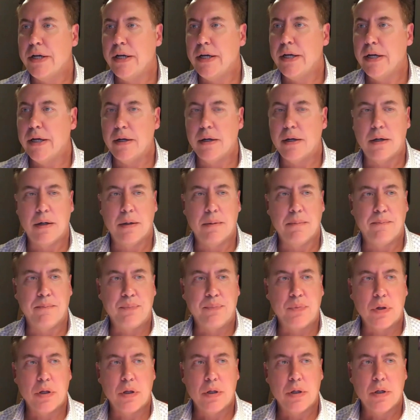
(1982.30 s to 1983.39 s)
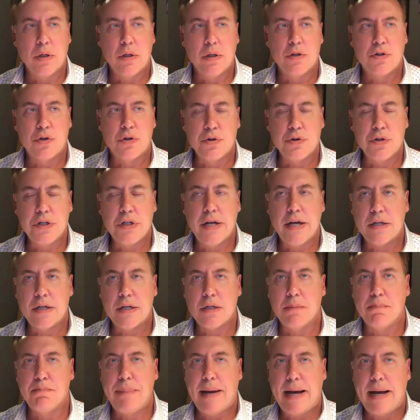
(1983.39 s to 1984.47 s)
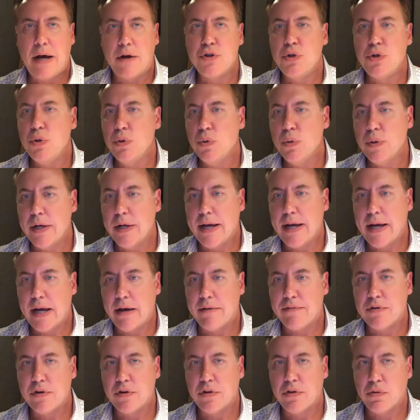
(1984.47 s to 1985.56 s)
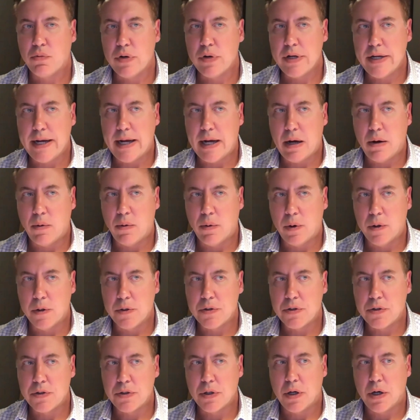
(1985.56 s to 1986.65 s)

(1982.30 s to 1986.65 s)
the surgery takes about 2.5 to 3 hours.